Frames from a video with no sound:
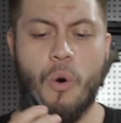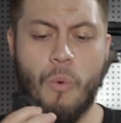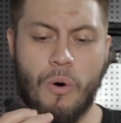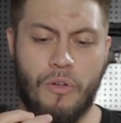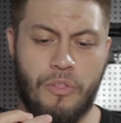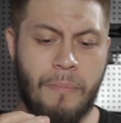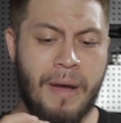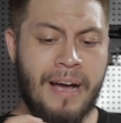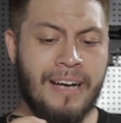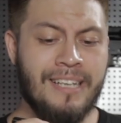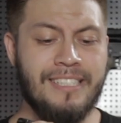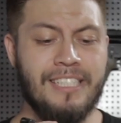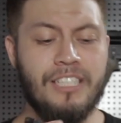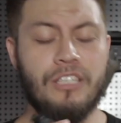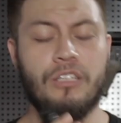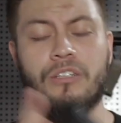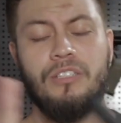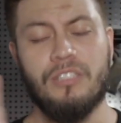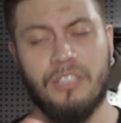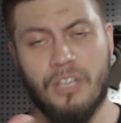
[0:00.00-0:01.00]
While the
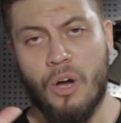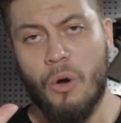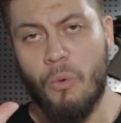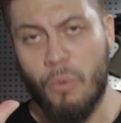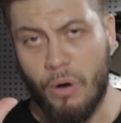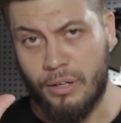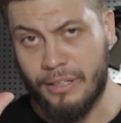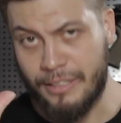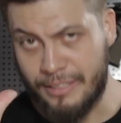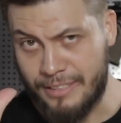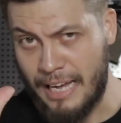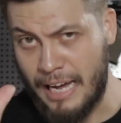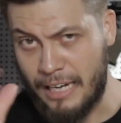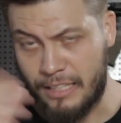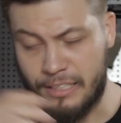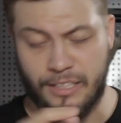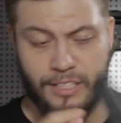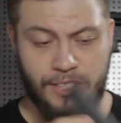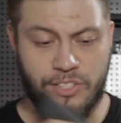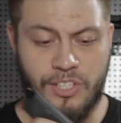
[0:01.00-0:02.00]
magazine looks, well,
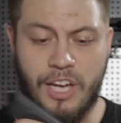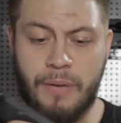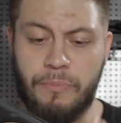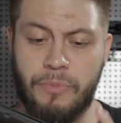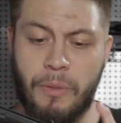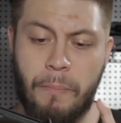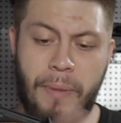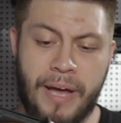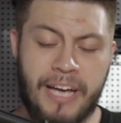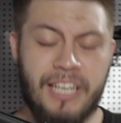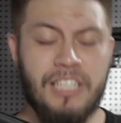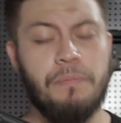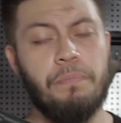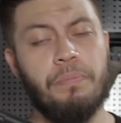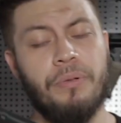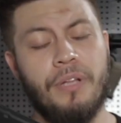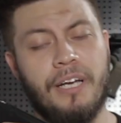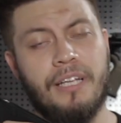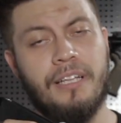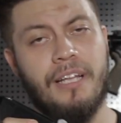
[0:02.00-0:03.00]
exactly the same, the base
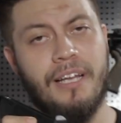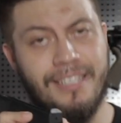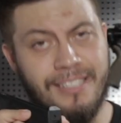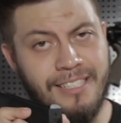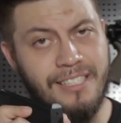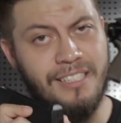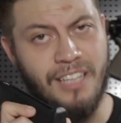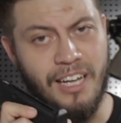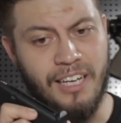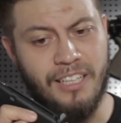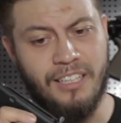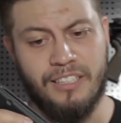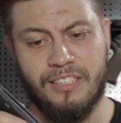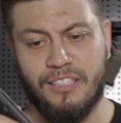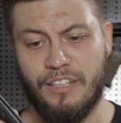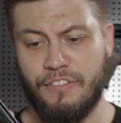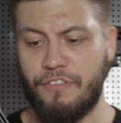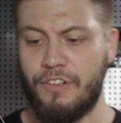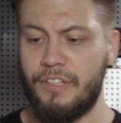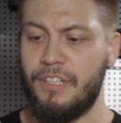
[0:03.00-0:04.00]
plate is slightly
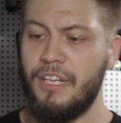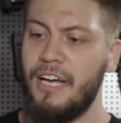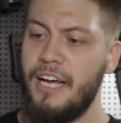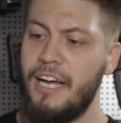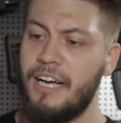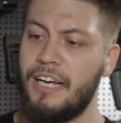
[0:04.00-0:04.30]
different.